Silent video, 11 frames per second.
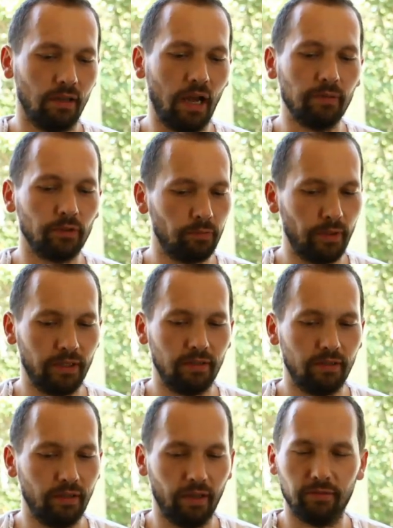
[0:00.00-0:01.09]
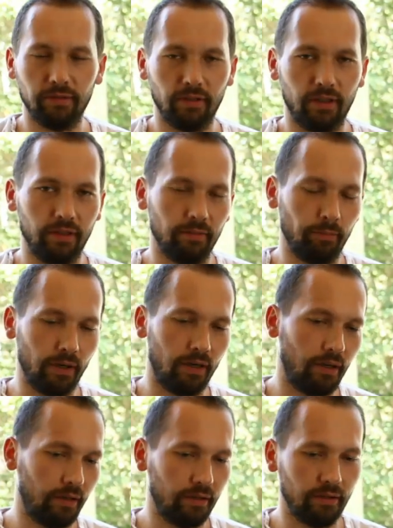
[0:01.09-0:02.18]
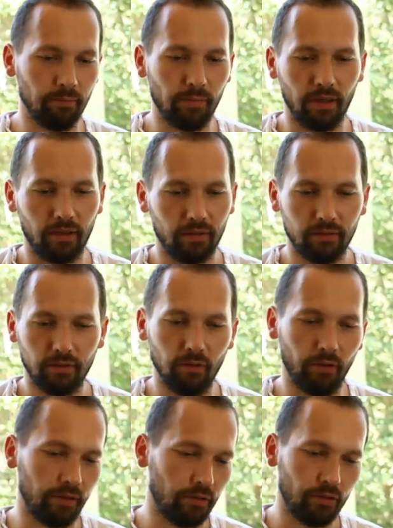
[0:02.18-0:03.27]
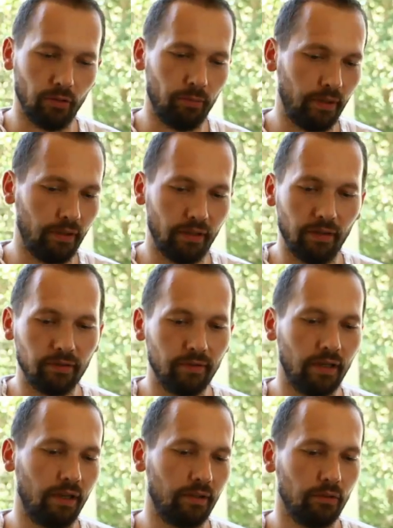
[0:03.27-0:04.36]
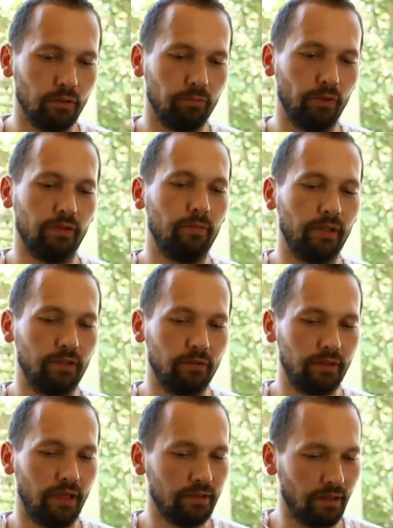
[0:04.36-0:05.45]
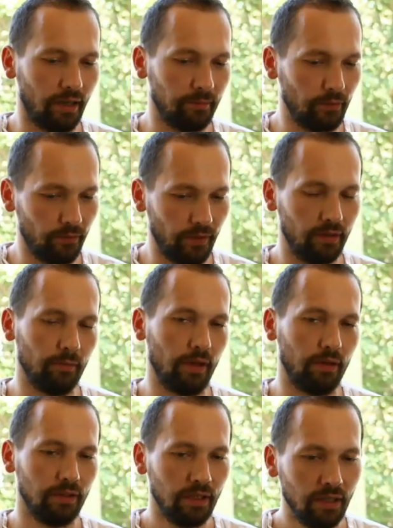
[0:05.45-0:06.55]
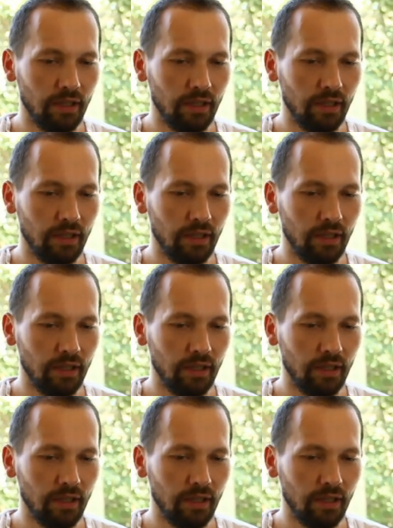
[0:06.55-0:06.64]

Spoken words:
I was practicing everywhere, in a park, in a bus, going shopping, everywhere I could possibly to take time to think about.